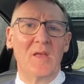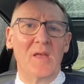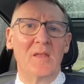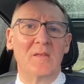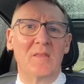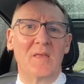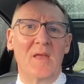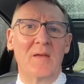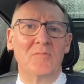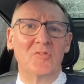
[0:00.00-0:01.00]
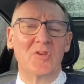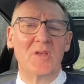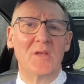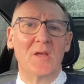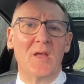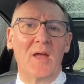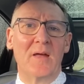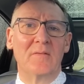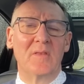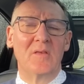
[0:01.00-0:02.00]
in the MG,
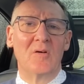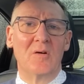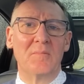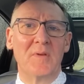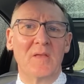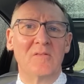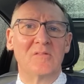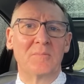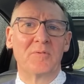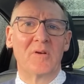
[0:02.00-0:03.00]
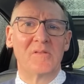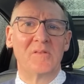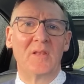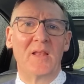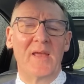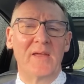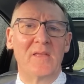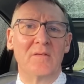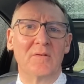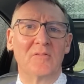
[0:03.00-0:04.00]
and the GOM is surprisingly
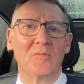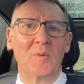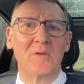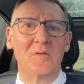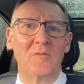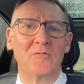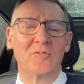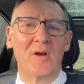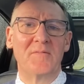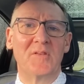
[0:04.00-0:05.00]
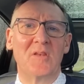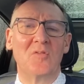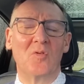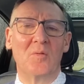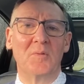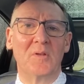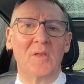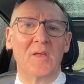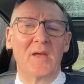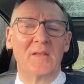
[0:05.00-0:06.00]
accurate when you drive it in normal
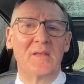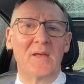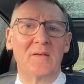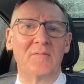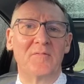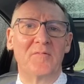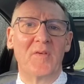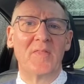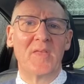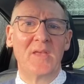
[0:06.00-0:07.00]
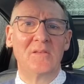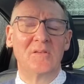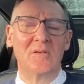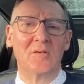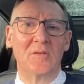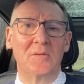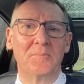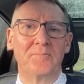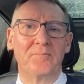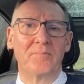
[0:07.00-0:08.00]
and have the heating on.
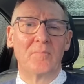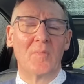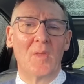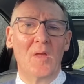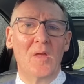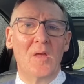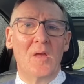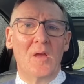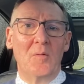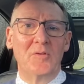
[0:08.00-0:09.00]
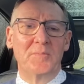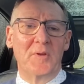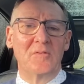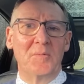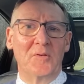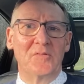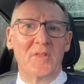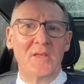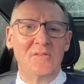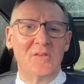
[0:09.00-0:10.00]
Which brings me on to
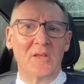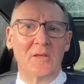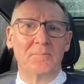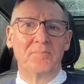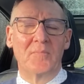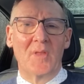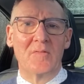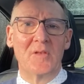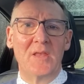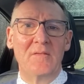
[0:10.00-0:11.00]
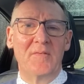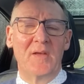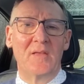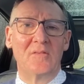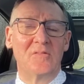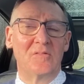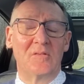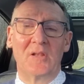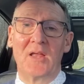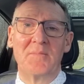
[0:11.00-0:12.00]
the heating. The Leaf has
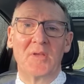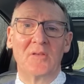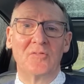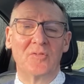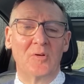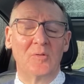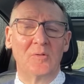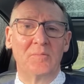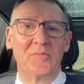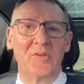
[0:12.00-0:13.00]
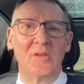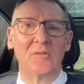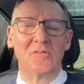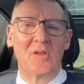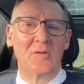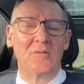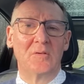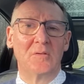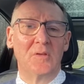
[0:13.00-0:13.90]
climate control, single zone,